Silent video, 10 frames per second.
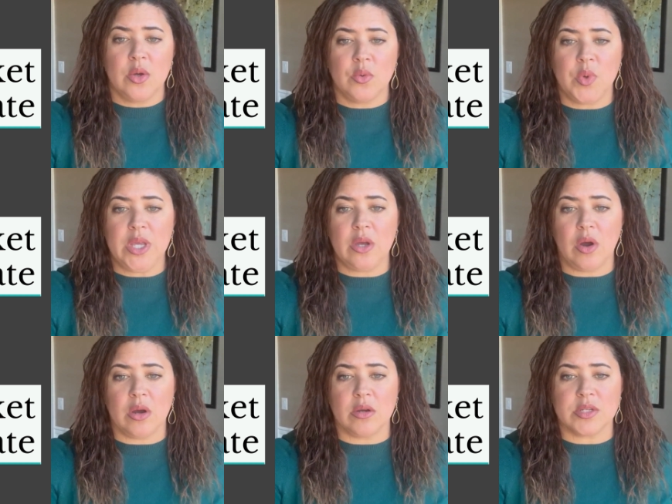We
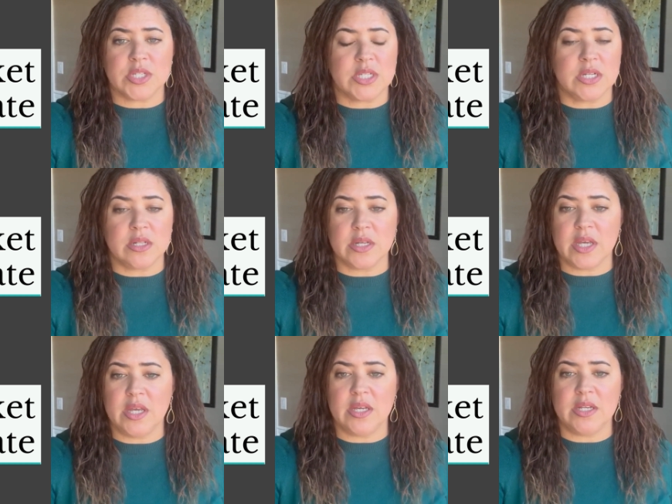are still
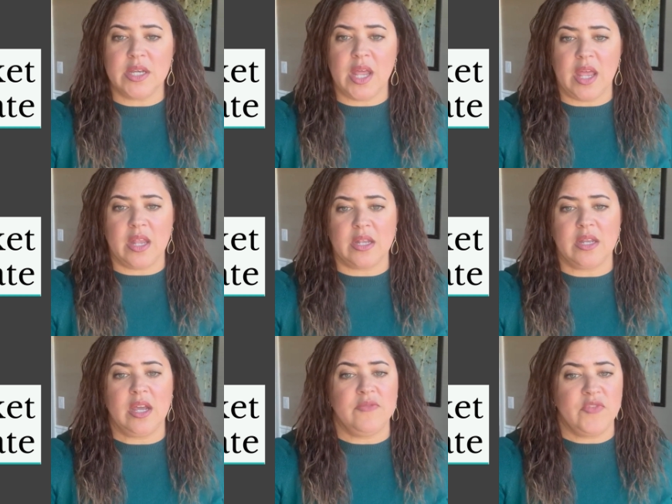in
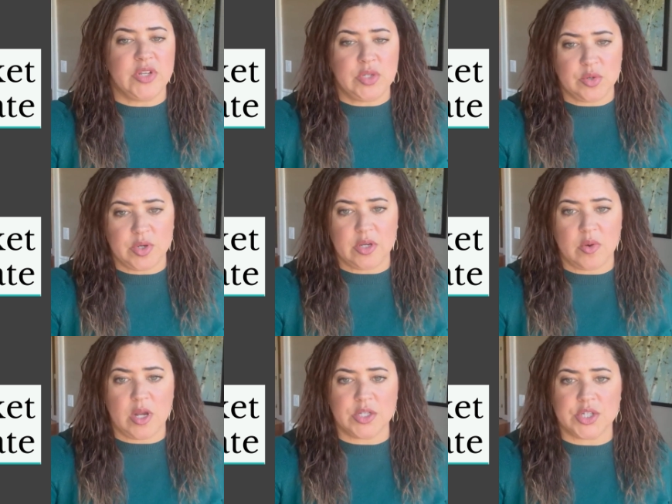an inventory
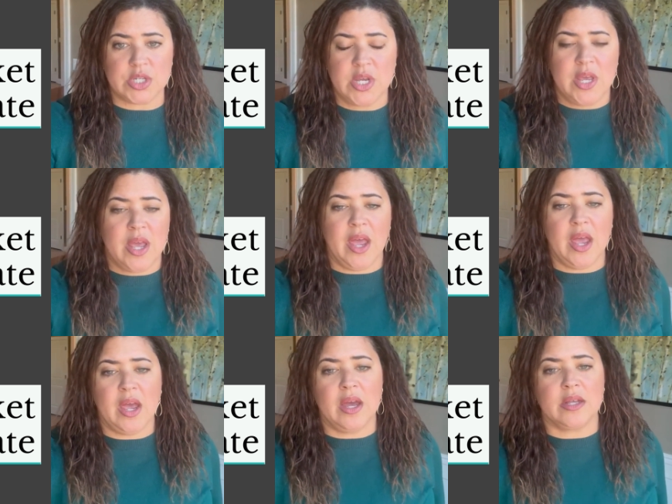crunch
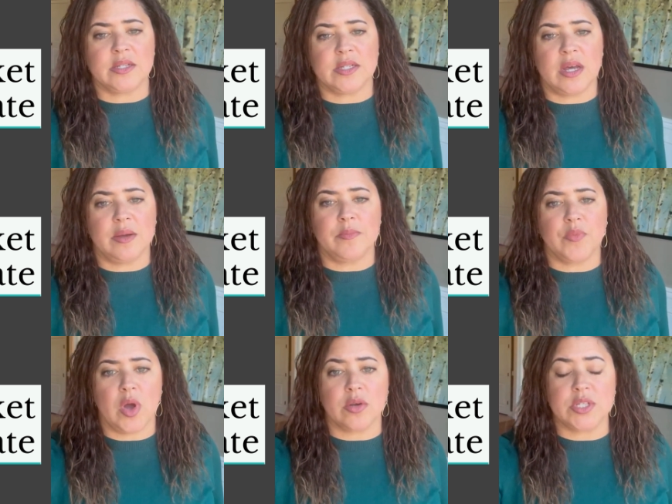and
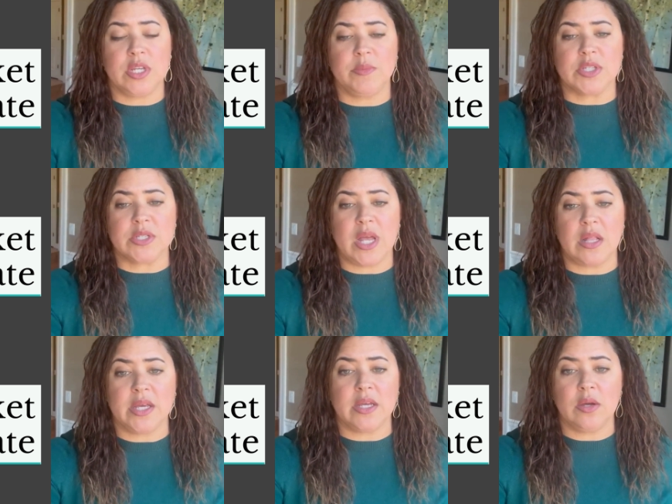um, our team is
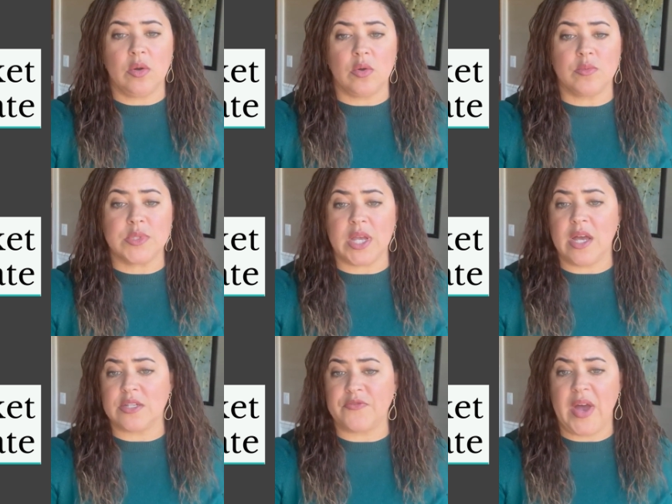selling homes
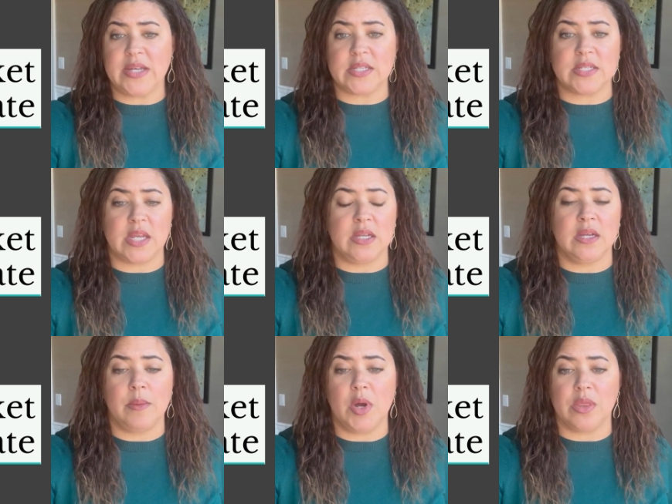as fast as they can
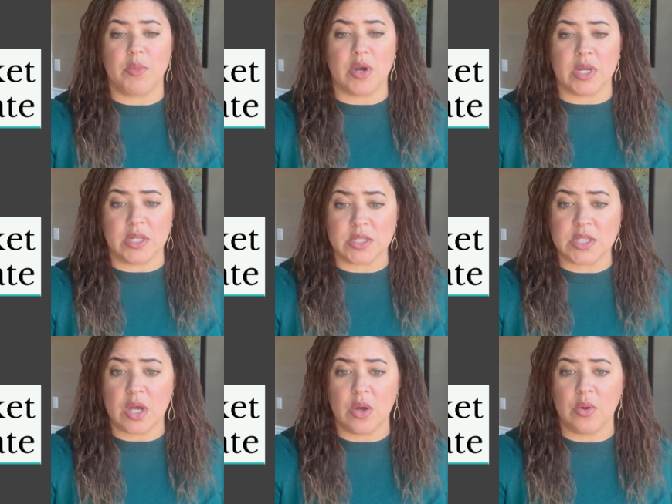come on the market.
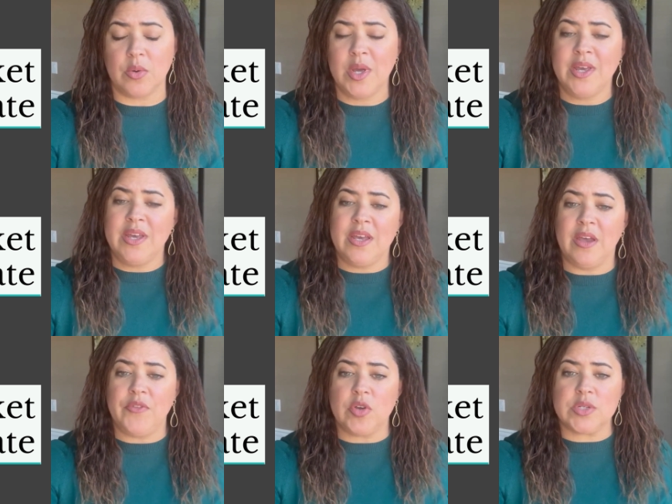So
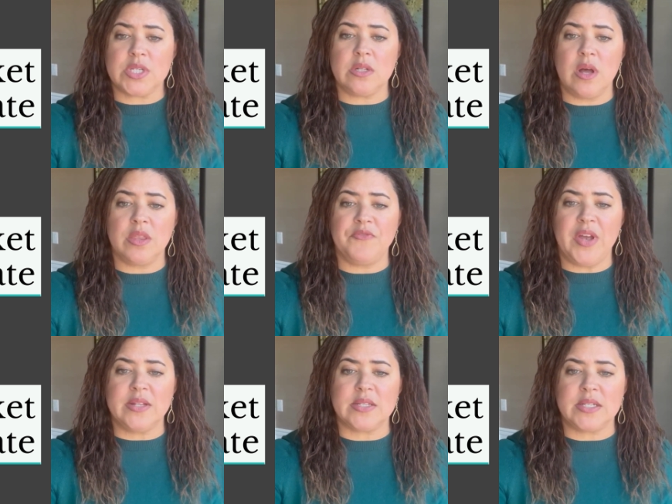if you're still on the
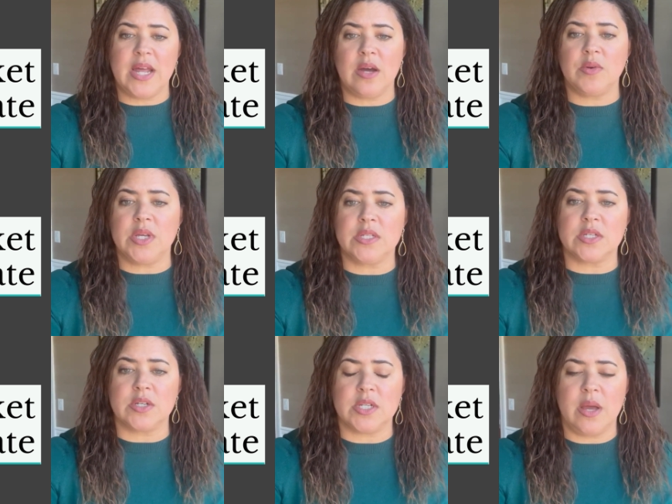fence, now is a
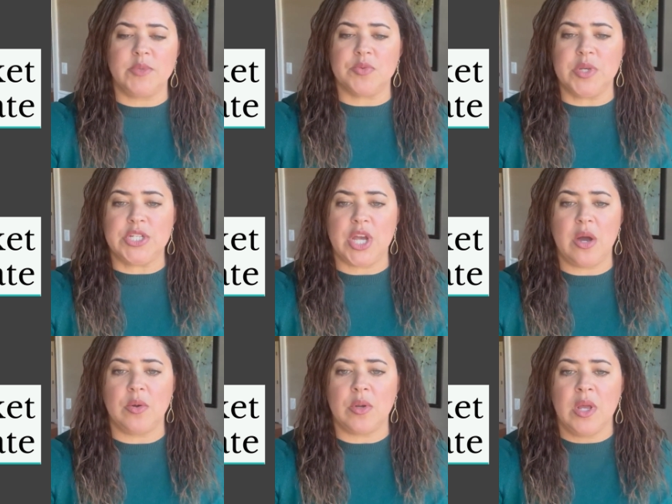good time to reach
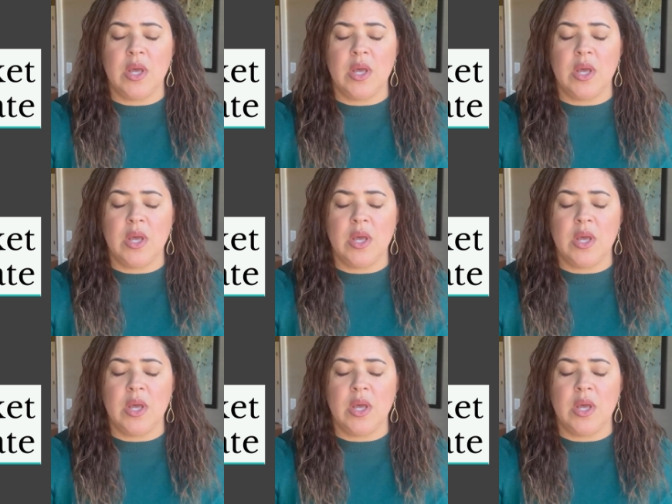out.